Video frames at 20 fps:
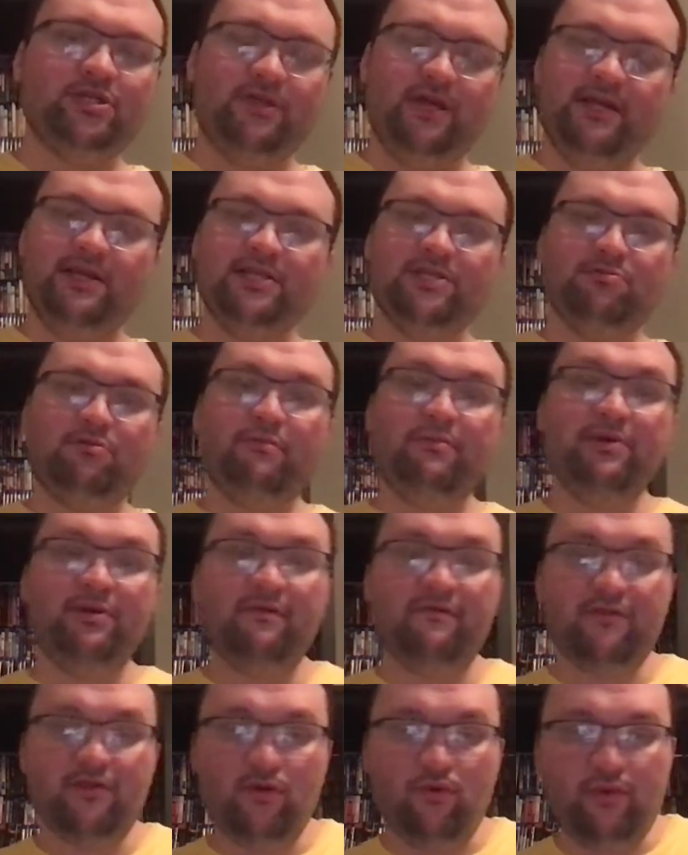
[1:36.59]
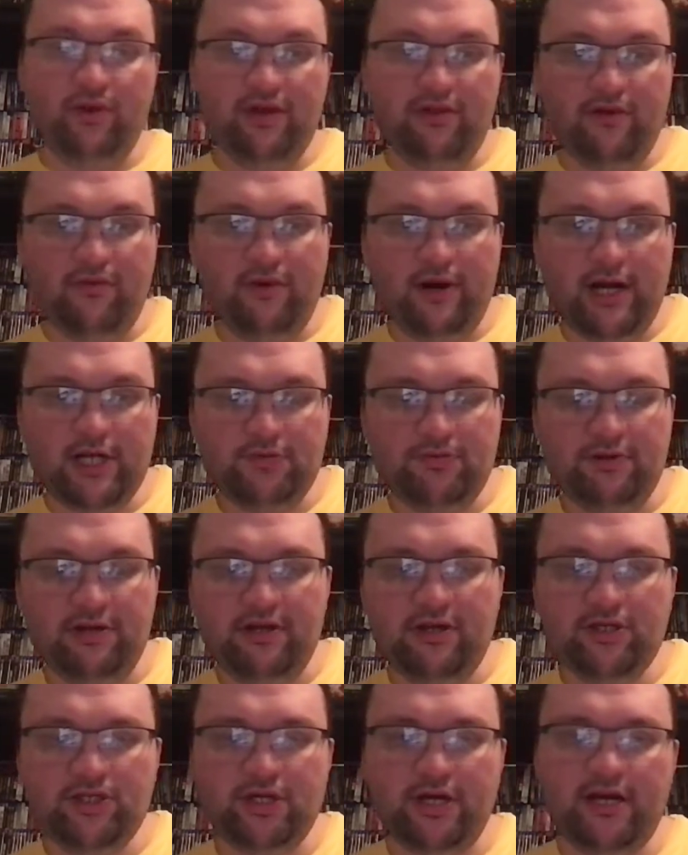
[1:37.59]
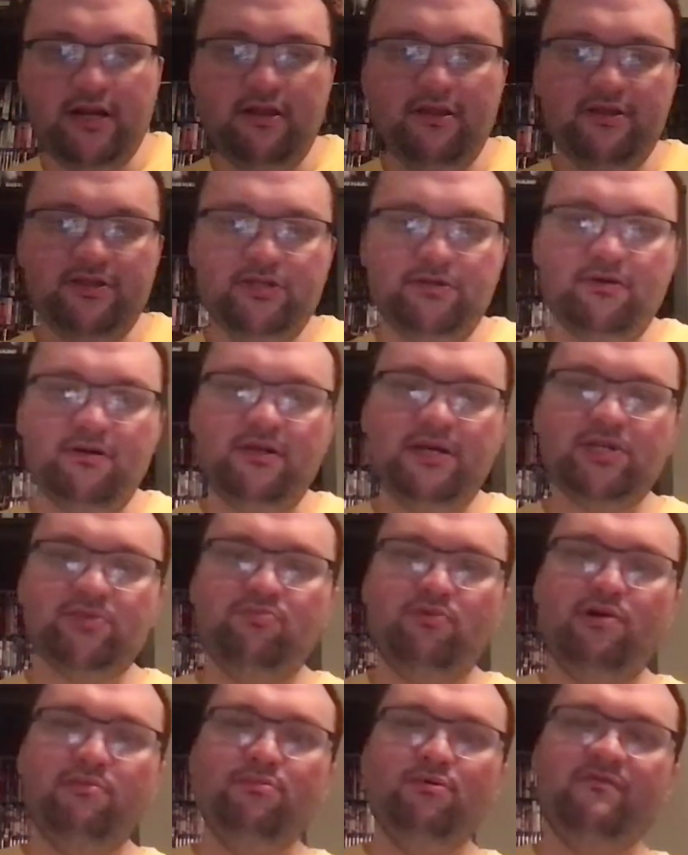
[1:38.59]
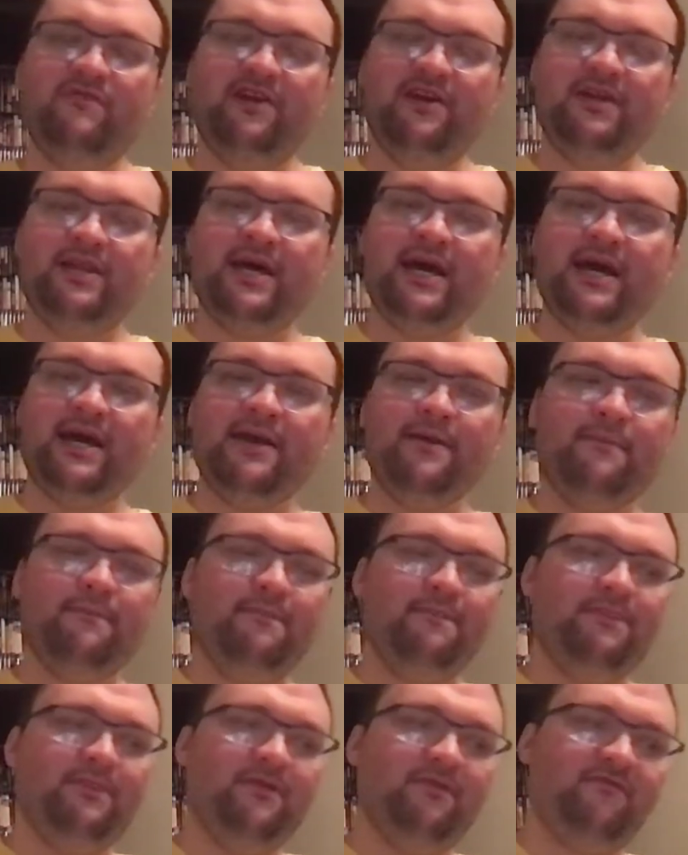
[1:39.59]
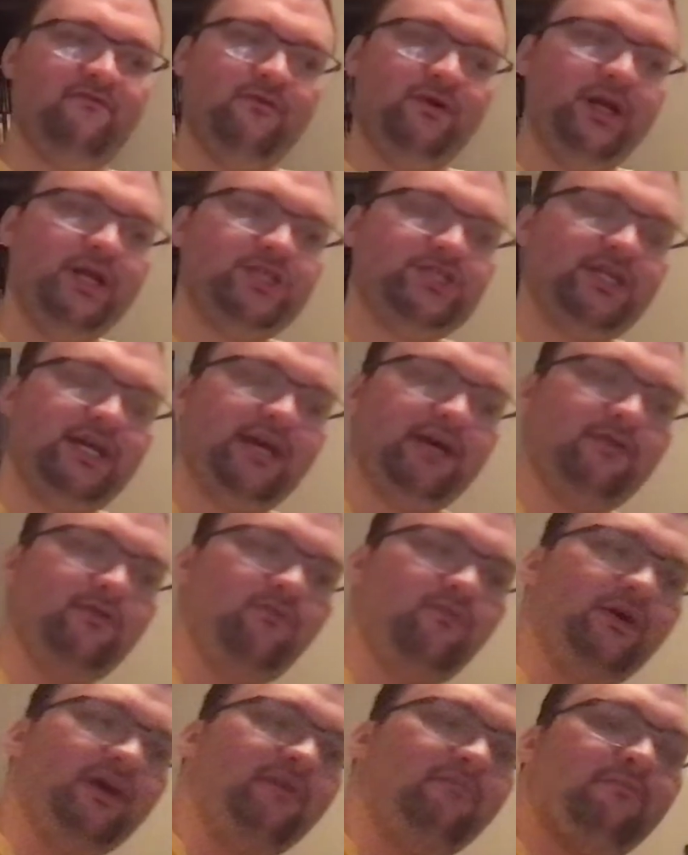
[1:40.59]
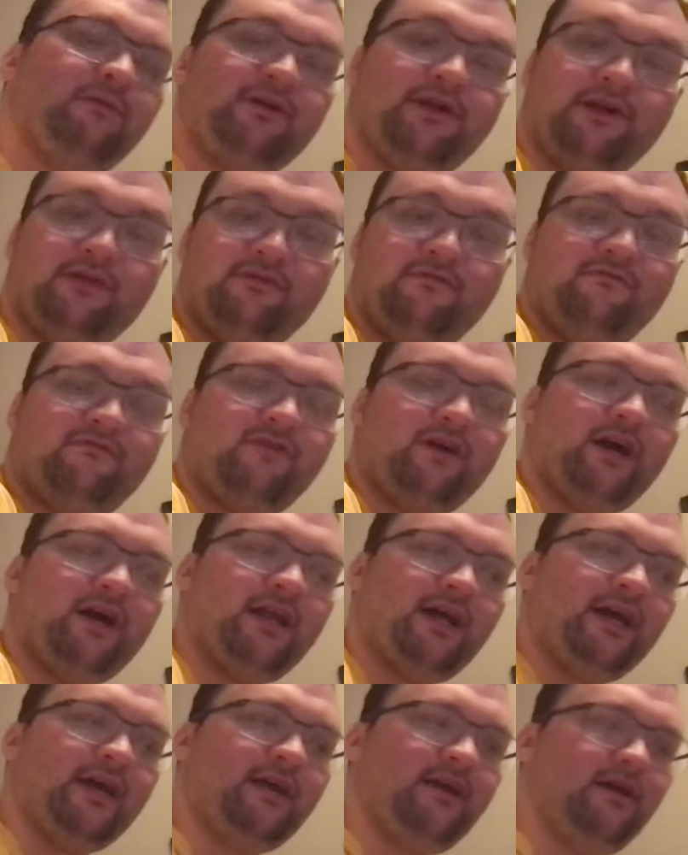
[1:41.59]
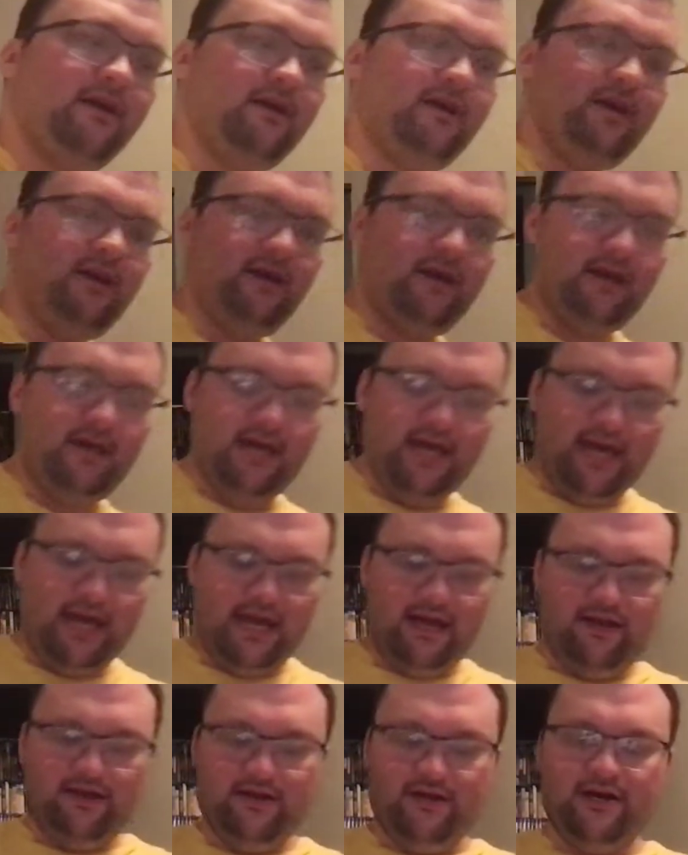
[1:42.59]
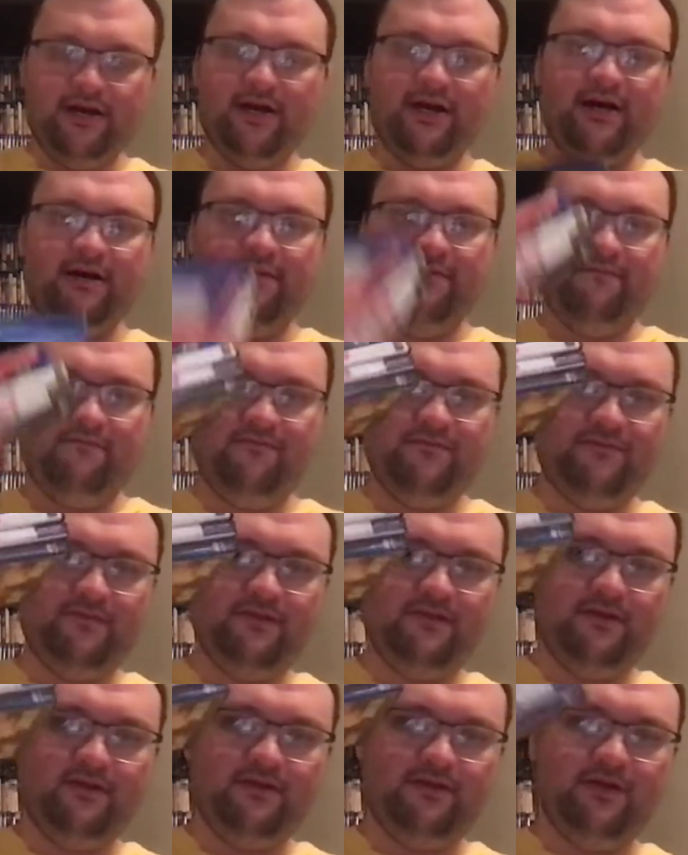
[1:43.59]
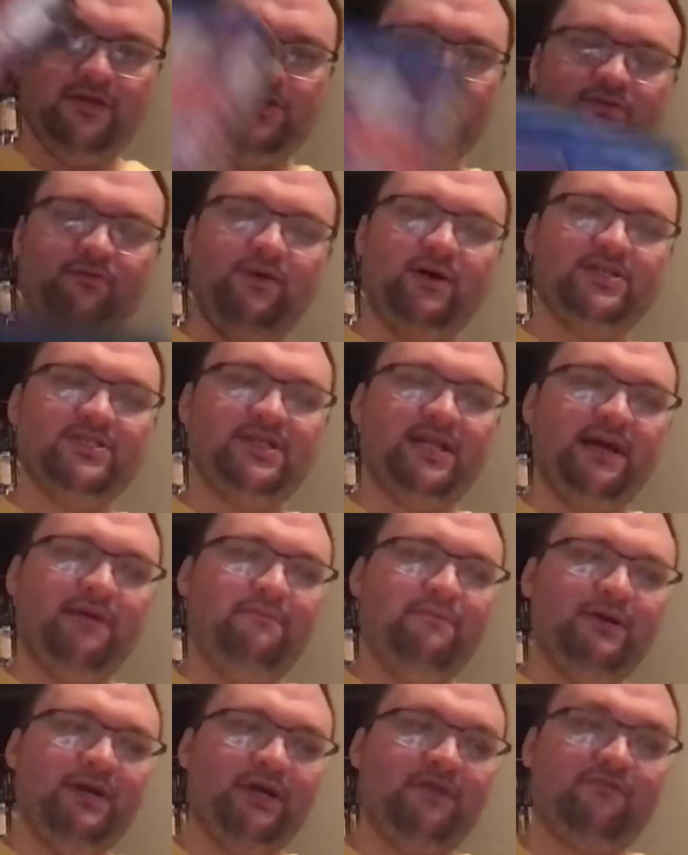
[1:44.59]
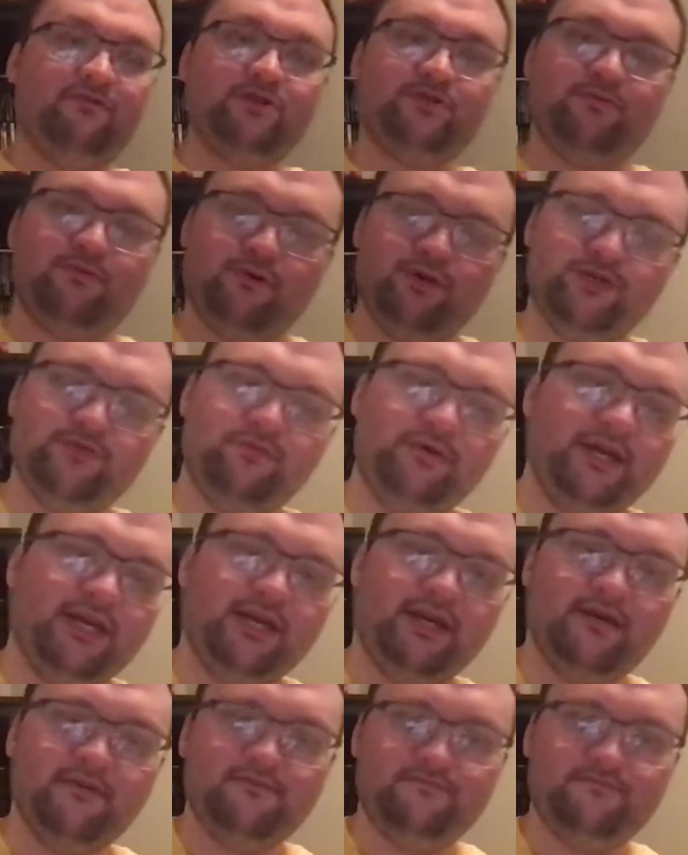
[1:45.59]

Like this is what we do for the weekly watch. We try to do at least one movie a day for each day of the week, Monday through Friday, and uh, these are the ones that I picked for Sports Week.